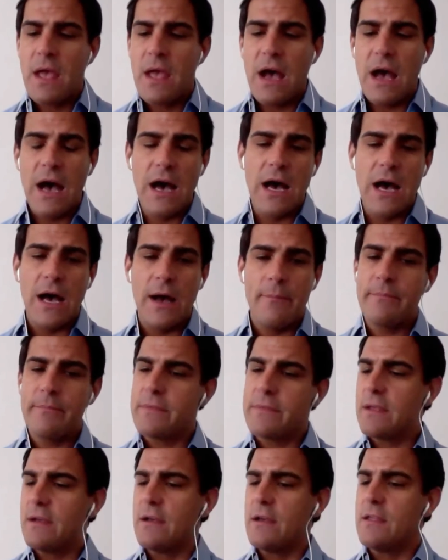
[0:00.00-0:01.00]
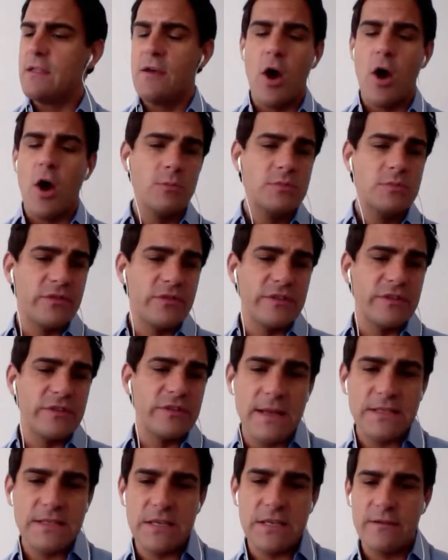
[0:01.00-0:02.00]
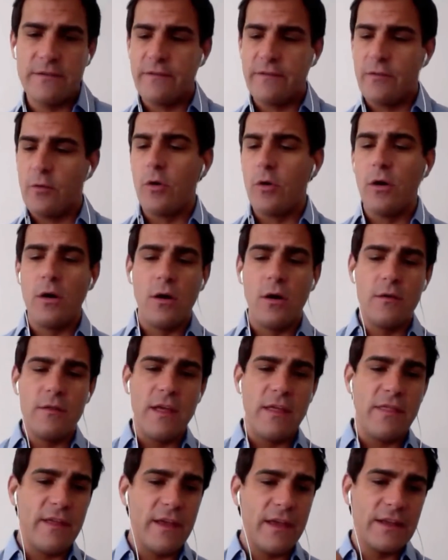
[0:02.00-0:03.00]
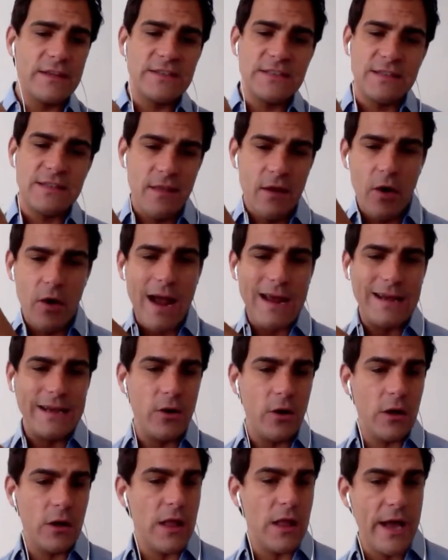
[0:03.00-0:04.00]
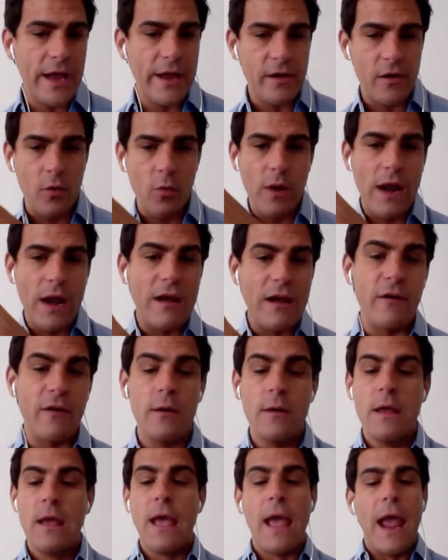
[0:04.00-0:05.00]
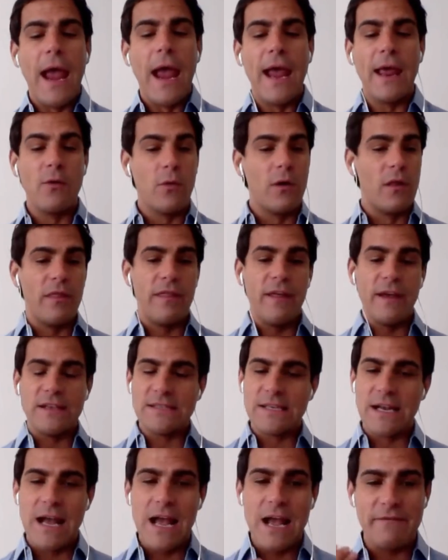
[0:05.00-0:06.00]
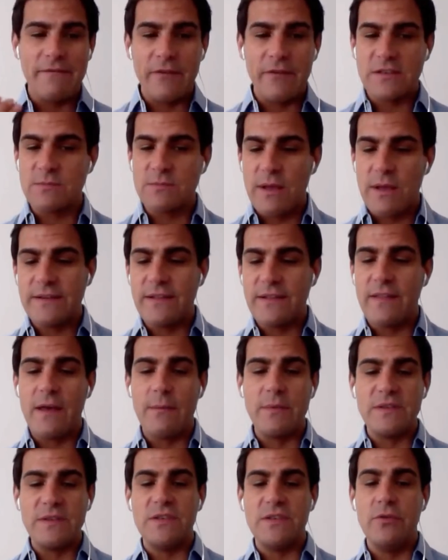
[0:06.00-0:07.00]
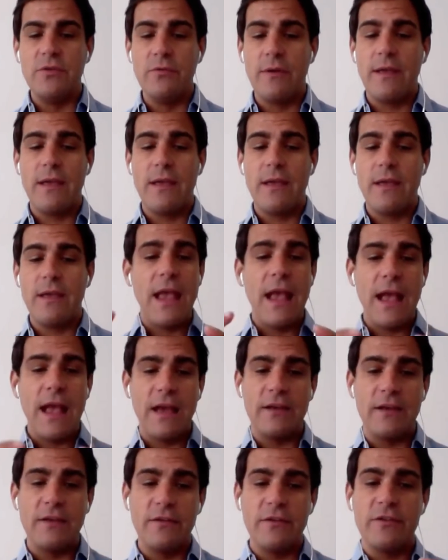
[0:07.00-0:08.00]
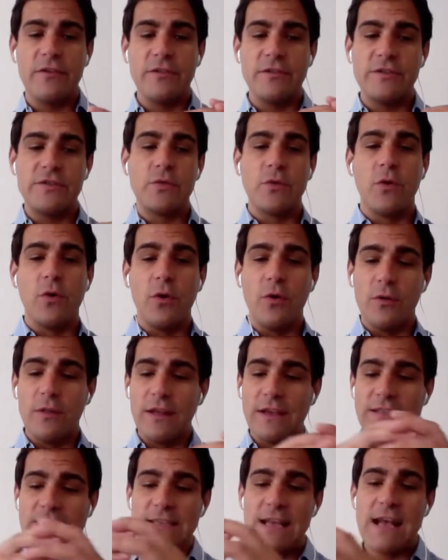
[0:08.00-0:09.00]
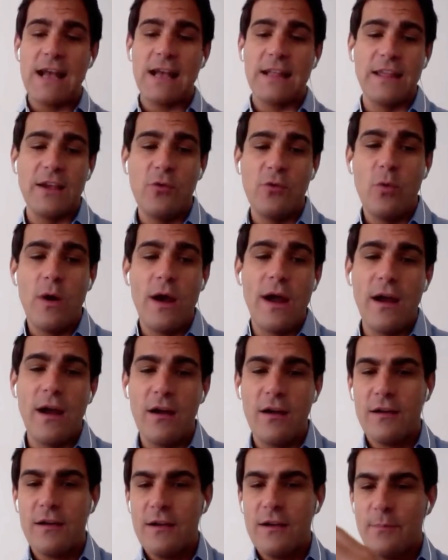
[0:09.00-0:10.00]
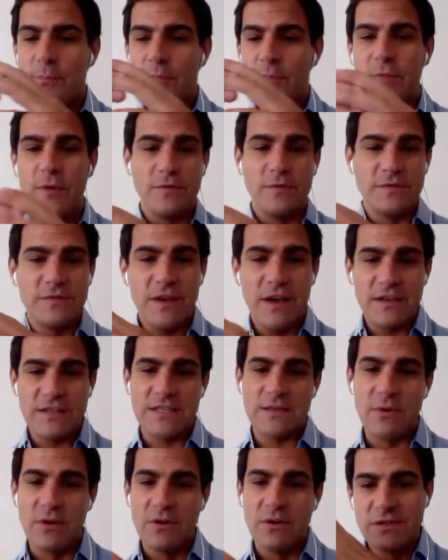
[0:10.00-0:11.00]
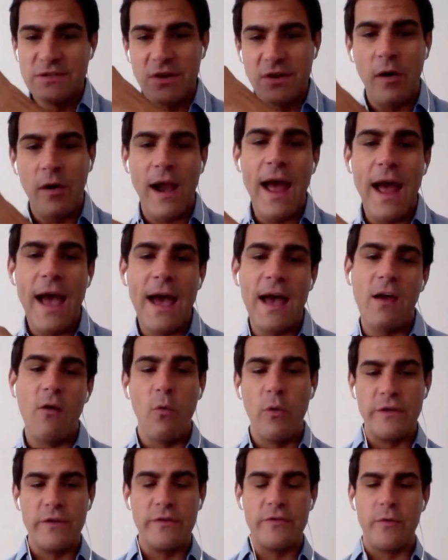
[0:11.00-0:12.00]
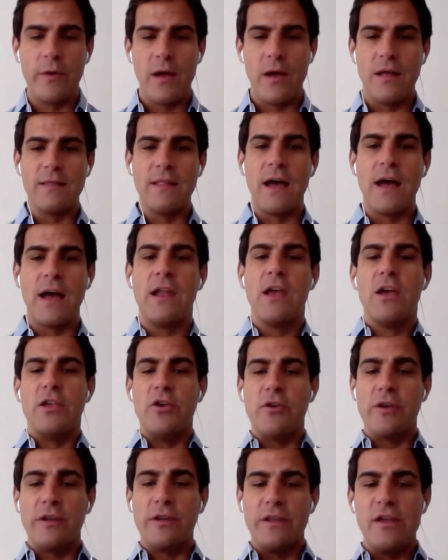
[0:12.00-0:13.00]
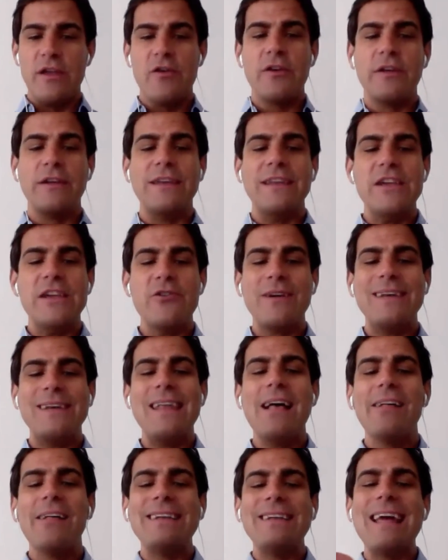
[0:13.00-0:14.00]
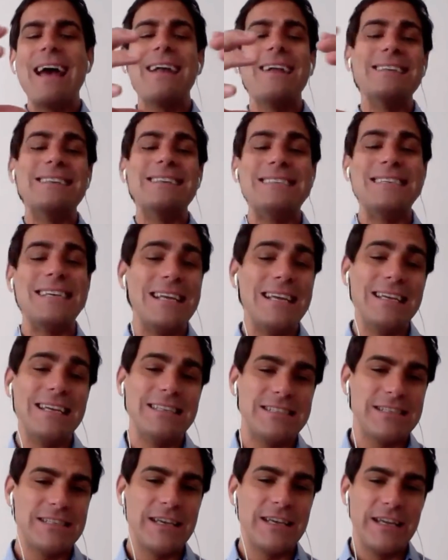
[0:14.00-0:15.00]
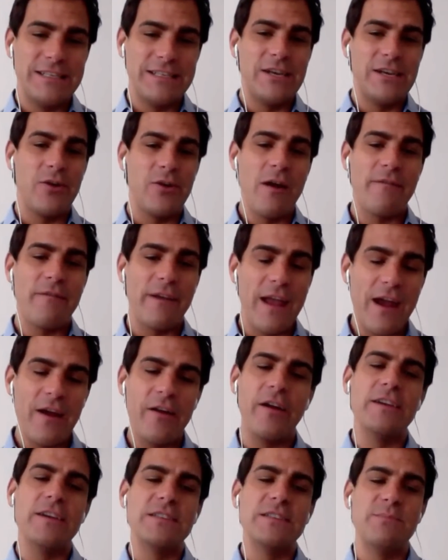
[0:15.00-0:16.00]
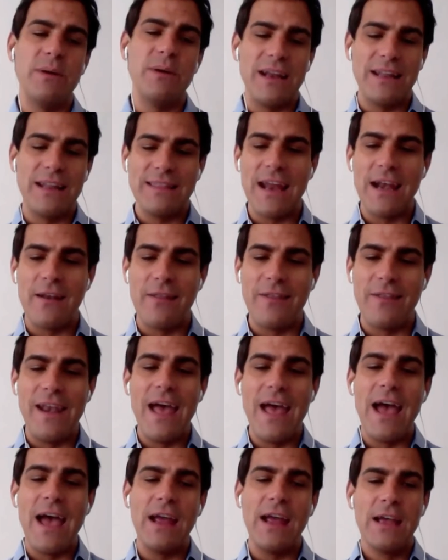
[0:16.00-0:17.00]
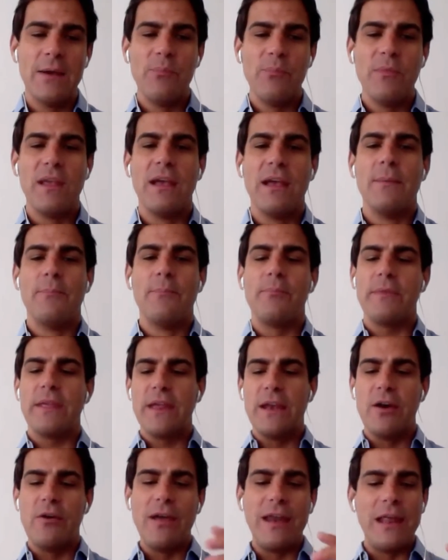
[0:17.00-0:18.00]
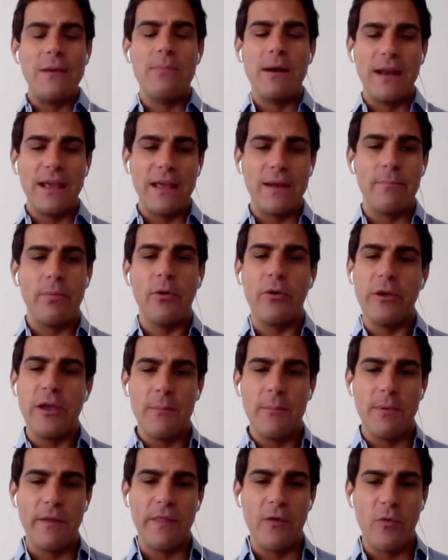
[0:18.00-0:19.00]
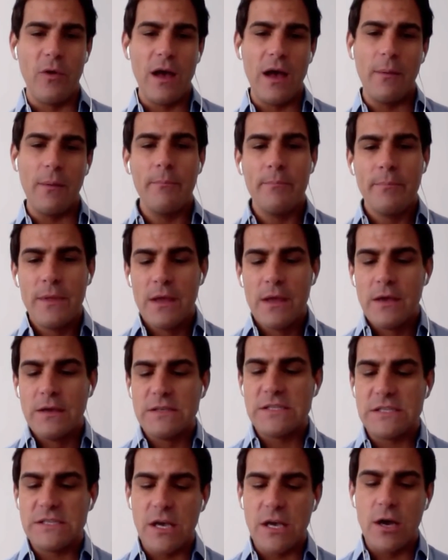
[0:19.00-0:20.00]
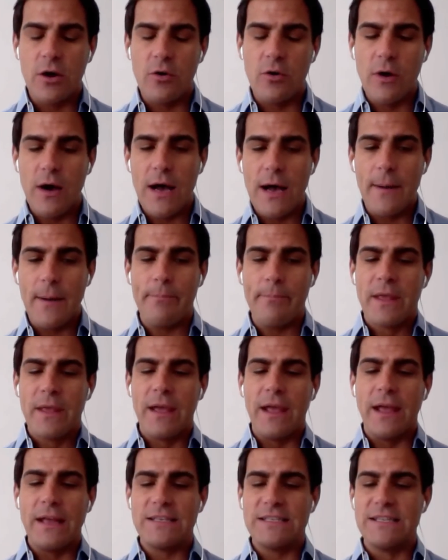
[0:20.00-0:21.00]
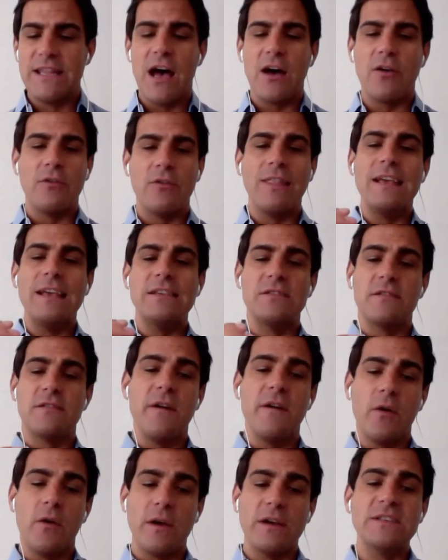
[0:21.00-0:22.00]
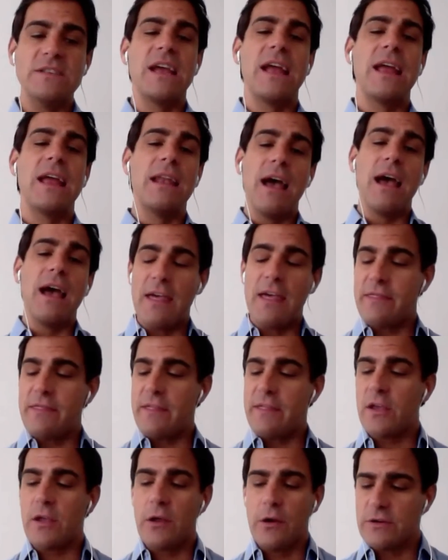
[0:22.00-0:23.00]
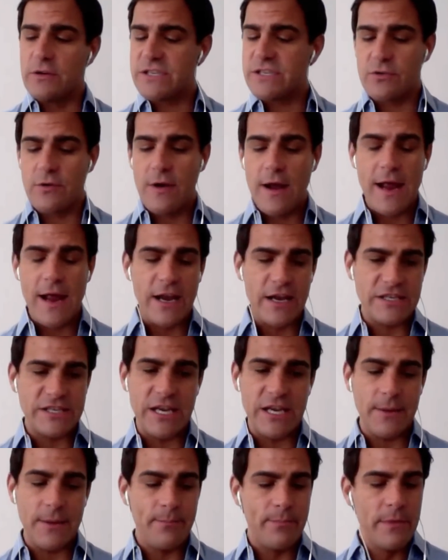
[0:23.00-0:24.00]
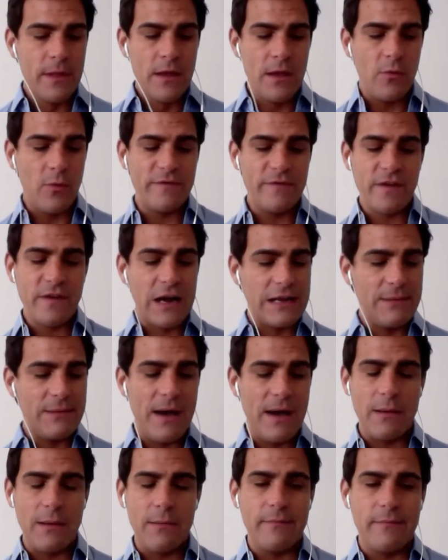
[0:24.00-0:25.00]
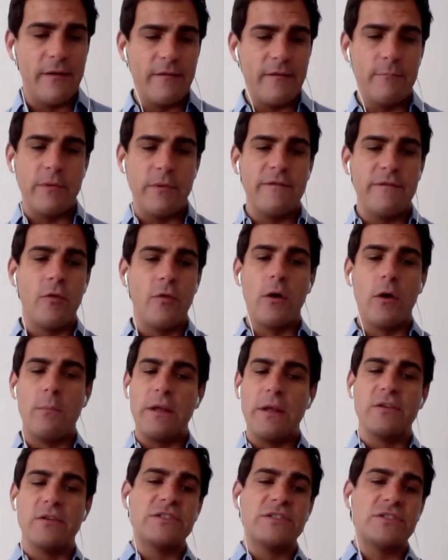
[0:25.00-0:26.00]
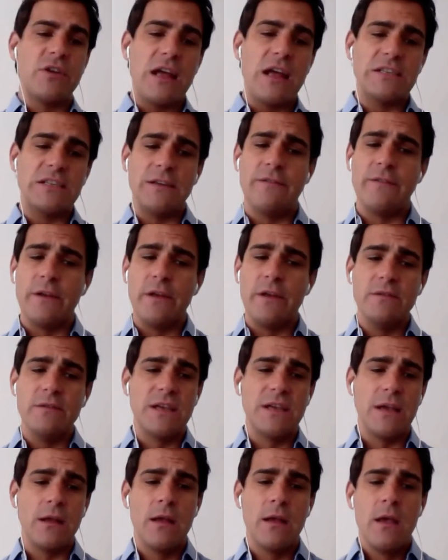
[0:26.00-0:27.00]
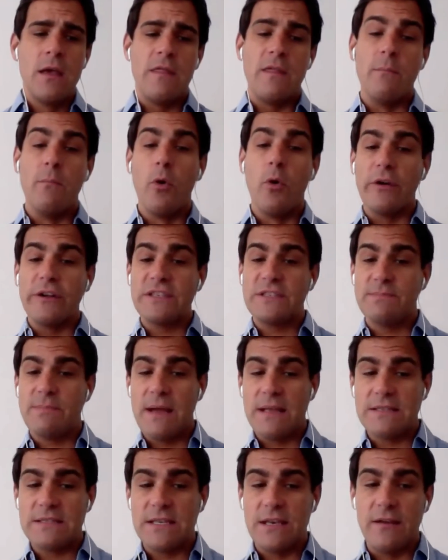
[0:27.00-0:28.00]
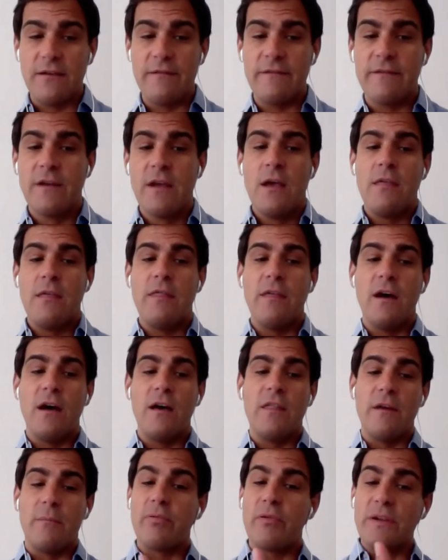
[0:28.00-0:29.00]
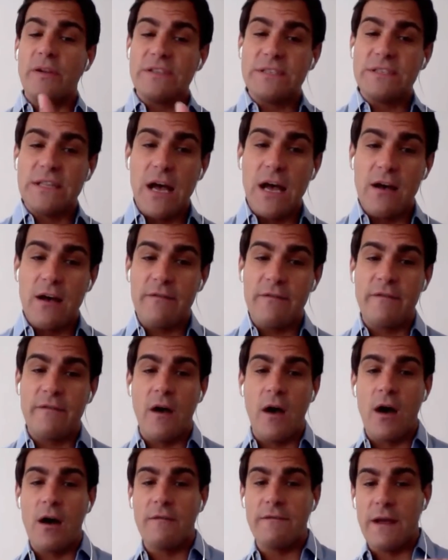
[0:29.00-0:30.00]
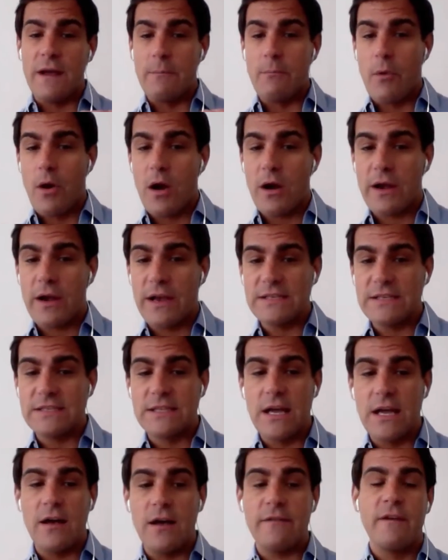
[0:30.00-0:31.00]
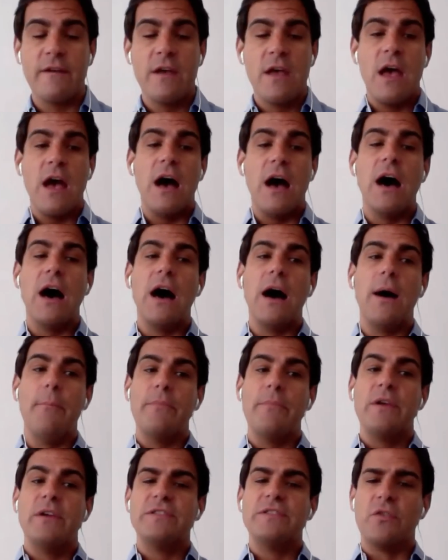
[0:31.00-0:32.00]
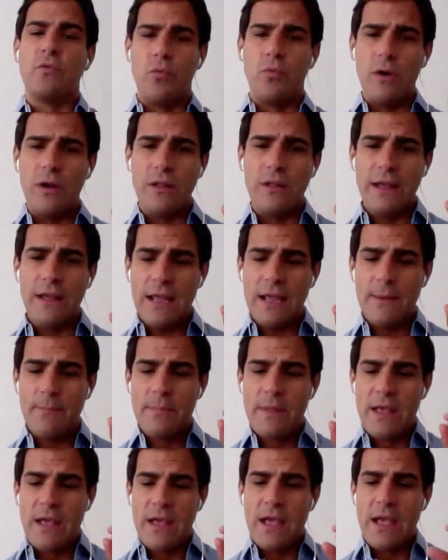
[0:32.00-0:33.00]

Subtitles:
are expensive, or they think it's their ideal client or whatever. And one of the things that I have to explain to them is you can't control exactly where those customers are at when you're doing online. You can nail it down to cities in geographic areas, but at the end of the day, anybody can pull you up on the web. So it's not laser focused. And I think your strategy, we've talked about it before, but your strategy for using the more expensive, the print stuff, the offline marketing stuff, to really